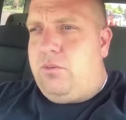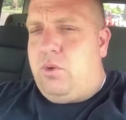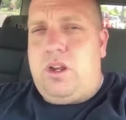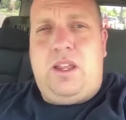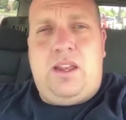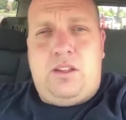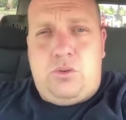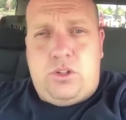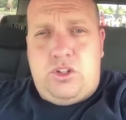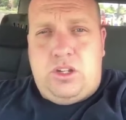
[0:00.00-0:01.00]
we're going to get
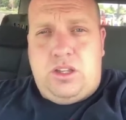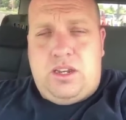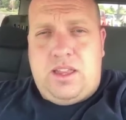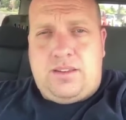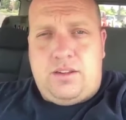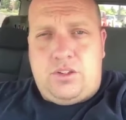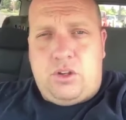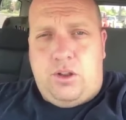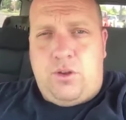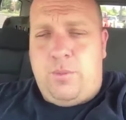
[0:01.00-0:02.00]
into agility and that's going to
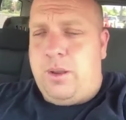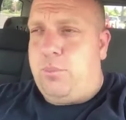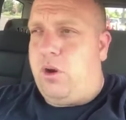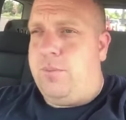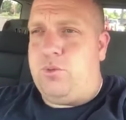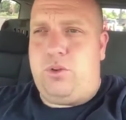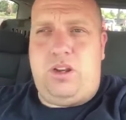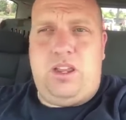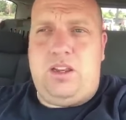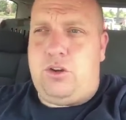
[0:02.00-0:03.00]
solve all my problems. We're going
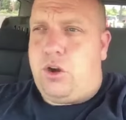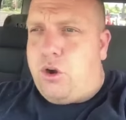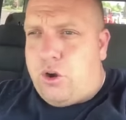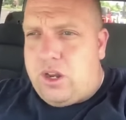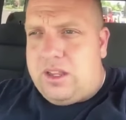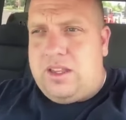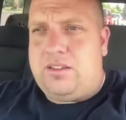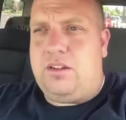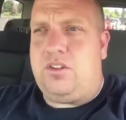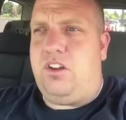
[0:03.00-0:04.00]
to get into herding,
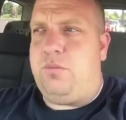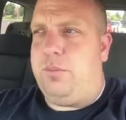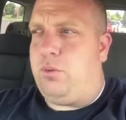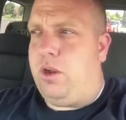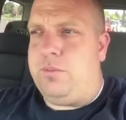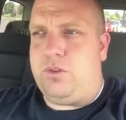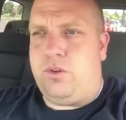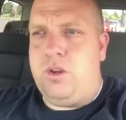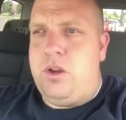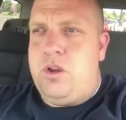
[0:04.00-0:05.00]
that's going to solve my problems.
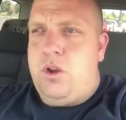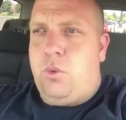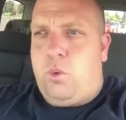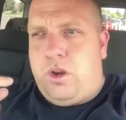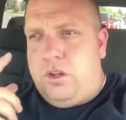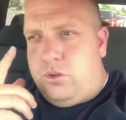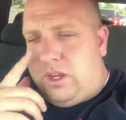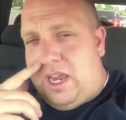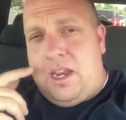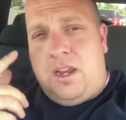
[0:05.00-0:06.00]
Or we're going to do
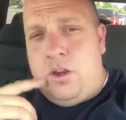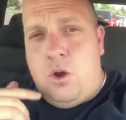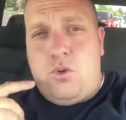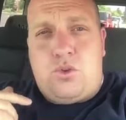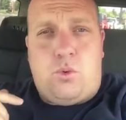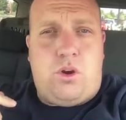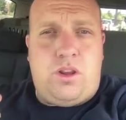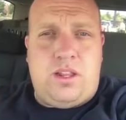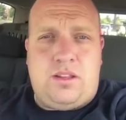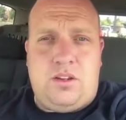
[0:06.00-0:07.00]
canine nose work
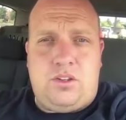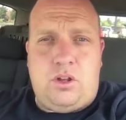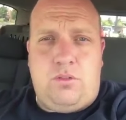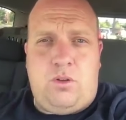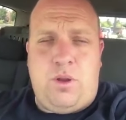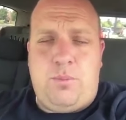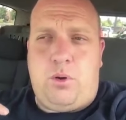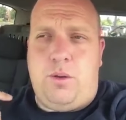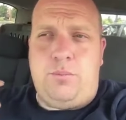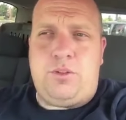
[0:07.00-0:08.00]
and that's going to solve all my
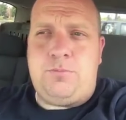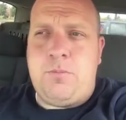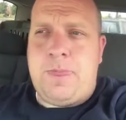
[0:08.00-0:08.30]
problems.